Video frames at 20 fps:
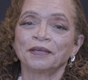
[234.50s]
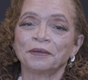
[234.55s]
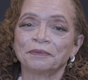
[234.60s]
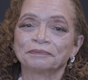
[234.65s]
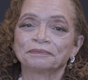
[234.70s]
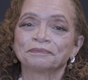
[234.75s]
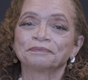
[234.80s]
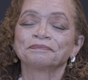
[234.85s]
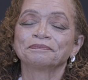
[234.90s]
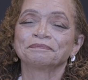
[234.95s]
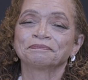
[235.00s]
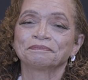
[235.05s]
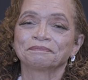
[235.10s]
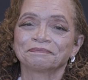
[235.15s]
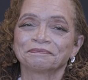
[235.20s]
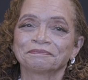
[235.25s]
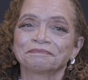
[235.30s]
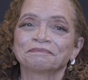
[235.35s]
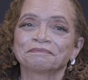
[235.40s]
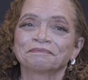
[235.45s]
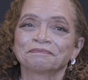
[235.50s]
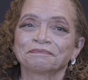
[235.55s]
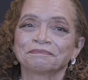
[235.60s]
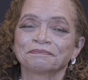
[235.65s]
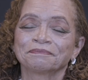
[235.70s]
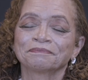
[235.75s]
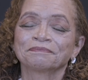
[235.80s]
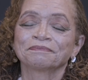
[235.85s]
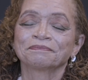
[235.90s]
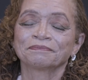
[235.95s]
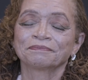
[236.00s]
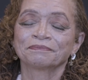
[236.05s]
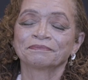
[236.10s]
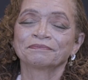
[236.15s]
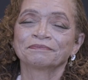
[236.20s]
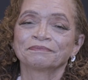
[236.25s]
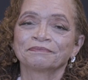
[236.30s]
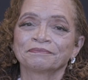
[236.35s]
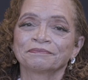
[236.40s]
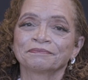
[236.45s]
All right.
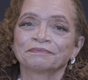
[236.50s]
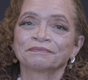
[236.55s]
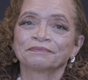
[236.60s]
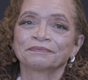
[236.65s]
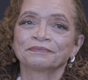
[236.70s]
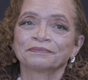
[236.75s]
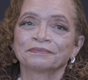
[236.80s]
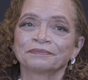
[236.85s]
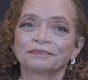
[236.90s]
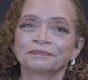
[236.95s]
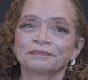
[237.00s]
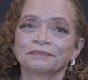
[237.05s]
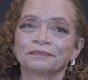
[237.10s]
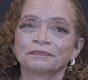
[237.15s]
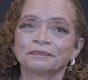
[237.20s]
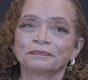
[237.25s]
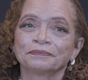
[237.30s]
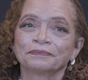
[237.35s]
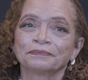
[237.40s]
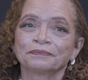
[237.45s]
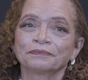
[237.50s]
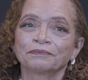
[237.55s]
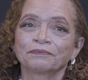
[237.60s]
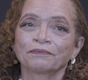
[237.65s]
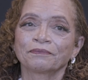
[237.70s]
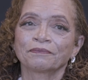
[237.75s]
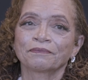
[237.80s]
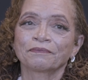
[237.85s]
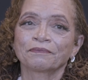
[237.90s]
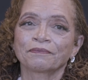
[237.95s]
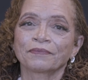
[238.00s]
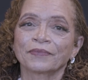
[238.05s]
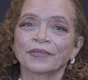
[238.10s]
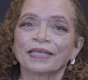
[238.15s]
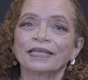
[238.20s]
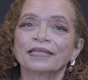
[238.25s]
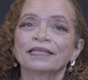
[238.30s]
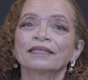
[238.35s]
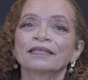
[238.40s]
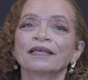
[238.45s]
So was that a Ann Arbor chapter?